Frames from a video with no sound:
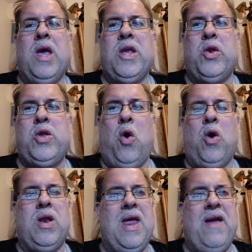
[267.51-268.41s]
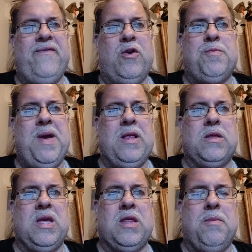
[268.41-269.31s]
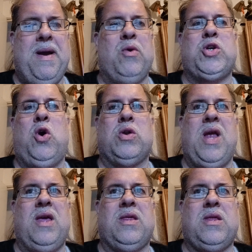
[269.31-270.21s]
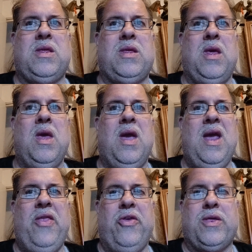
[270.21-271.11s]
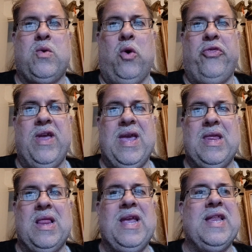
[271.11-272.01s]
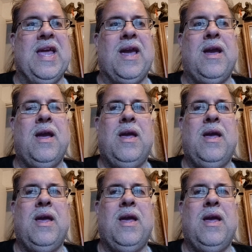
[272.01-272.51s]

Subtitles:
You're not going to have those penalties to battle shock tests in the squad that he's leading,